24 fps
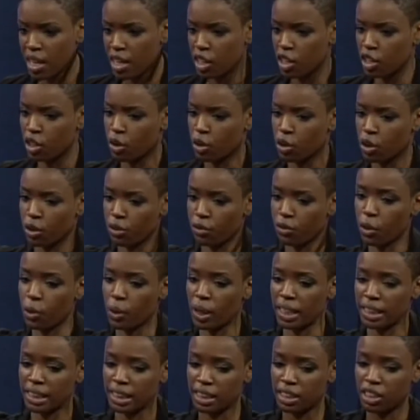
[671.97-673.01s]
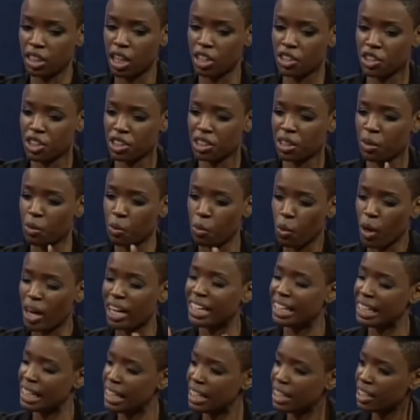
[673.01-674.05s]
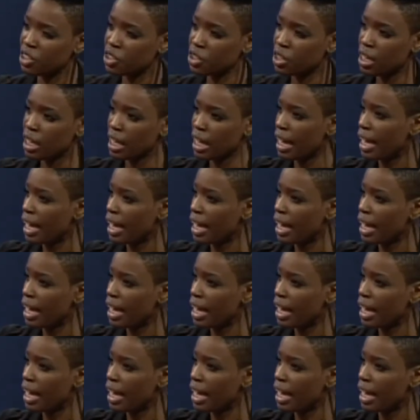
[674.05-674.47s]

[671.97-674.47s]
your focus is not just on one niche,